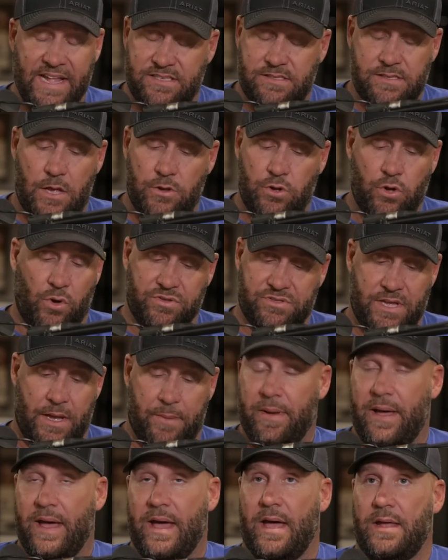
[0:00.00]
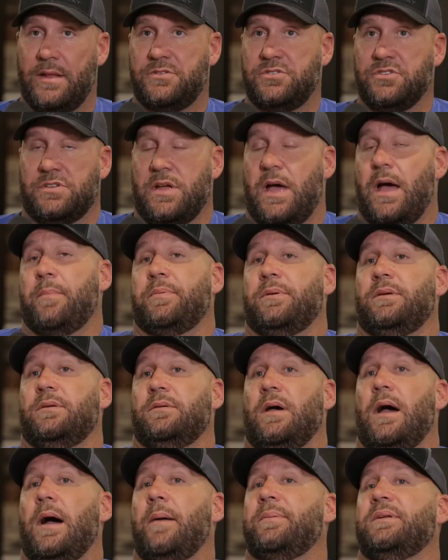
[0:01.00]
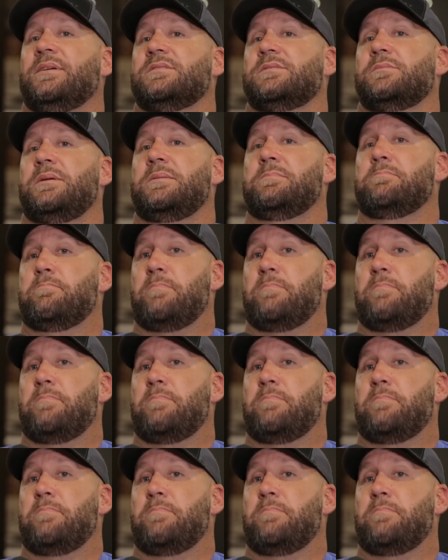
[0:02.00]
It's not bad. It's just hoppy. Hoppy doesn't mean